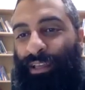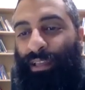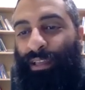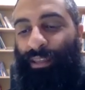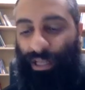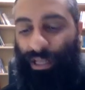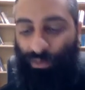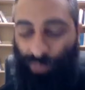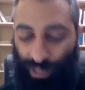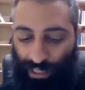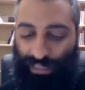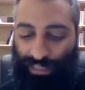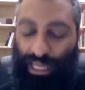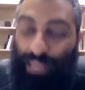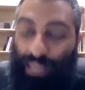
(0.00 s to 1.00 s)
then we can
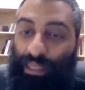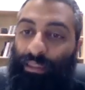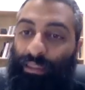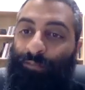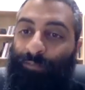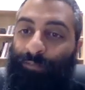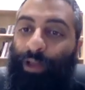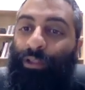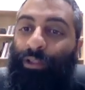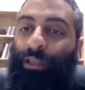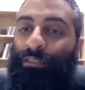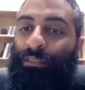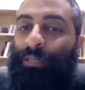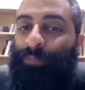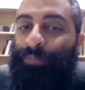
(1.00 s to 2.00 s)
say that they fell
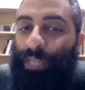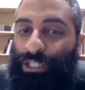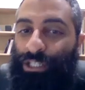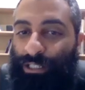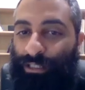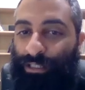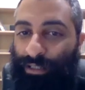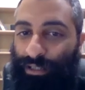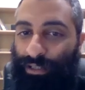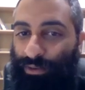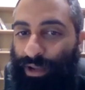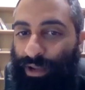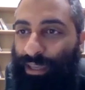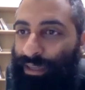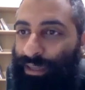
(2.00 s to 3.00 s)
into temptation,
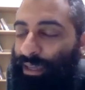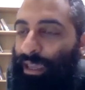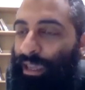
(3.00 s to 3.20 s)
right?